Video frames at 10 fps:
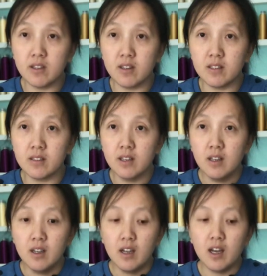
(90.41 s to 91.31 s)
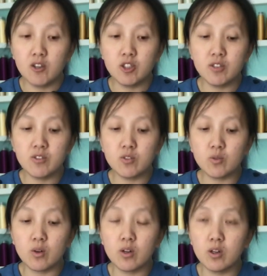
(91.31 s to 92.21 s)
on how she
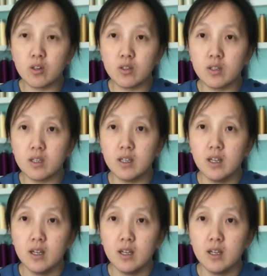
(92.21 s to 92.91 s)
store her